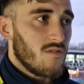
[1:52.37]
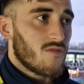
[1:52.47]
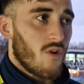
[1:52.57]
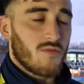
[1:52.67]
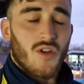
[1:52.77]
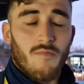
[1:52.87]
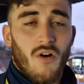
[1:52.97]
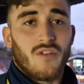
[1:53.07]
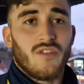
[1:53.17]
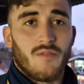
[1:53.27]
drop 2
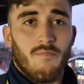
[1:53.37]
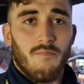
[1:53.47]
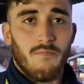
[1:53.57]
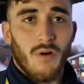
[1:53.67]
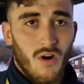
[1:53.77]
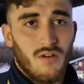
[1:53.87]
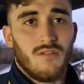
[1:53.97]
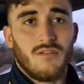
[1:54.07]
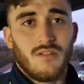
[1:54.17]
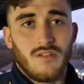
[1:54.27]
points, but
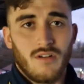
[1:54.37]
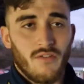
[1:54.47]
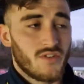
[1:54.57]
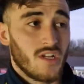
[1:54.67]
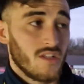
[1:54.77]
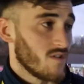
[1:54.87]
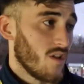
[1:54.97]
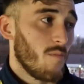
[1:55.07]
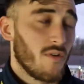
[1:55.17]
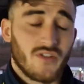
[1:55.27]
obviously there's a
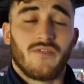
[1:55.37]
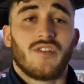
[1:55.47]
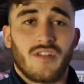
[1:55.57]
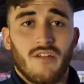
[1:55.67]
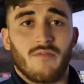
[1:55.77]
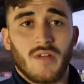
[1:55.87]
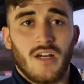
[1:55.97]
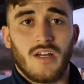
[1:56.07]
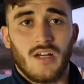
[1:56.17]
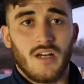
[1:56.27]
lot of positives to take from
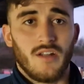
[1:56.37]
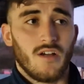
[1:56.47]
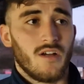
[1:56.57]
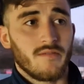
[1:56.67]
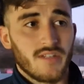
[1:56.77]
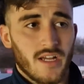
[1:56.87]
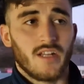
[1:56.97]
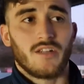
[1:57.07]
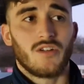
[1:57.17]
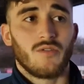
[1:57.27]
there, and take
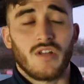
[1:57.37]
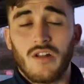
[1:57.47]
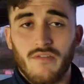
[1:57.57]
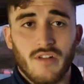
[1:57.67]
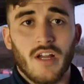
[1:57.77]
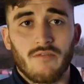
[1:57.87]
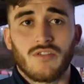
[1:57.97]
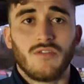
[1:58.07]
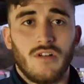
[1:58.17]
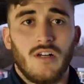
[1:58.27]
it to Tuesday and hopefully get a
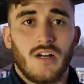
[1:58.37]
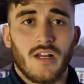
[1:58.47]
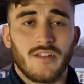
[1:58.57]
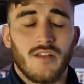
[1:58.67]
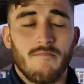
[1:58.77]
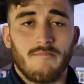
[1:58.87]
result against them.